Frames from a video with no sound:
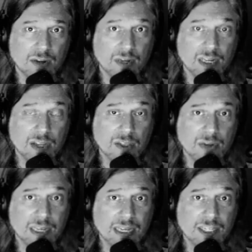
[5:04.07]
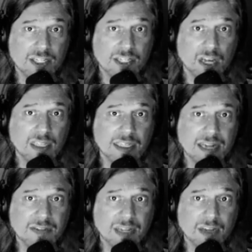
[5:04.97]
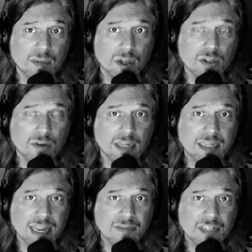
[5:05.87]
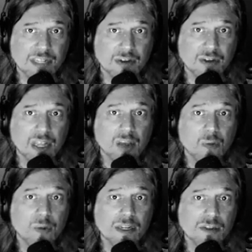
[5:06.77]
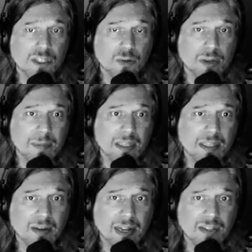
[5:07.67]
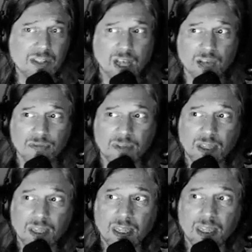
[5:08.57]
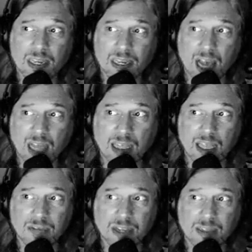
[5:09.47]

any other occasion on the downtown mall trying to have dinner when you're screaming their heads off. Not loving.